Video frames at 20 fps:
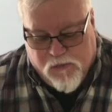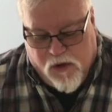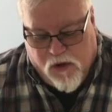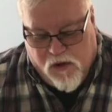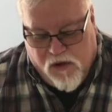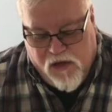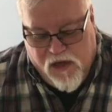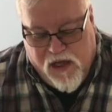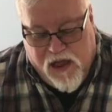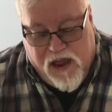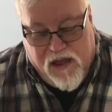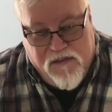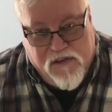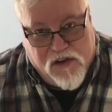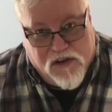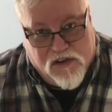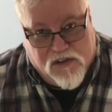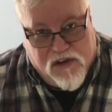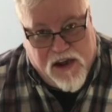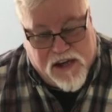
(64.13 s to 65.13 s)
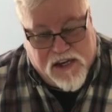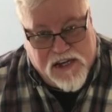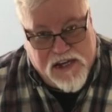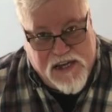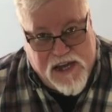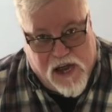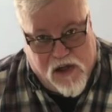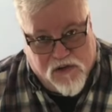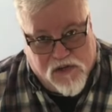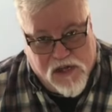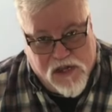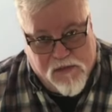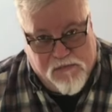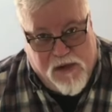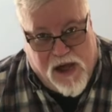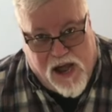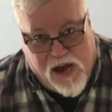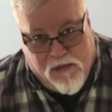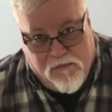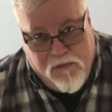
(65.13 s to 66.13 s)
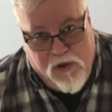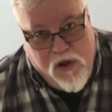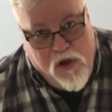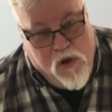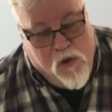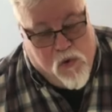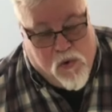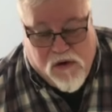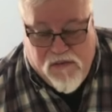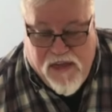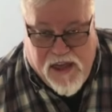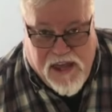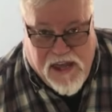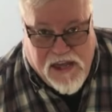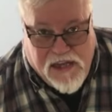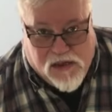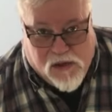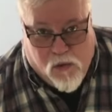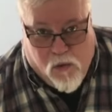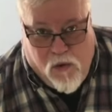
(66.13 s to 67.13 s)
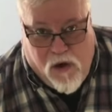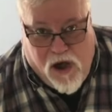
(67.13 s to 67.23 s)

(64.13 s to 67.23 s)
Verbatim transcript: the bowl and they're directed down to the bottom where they heat the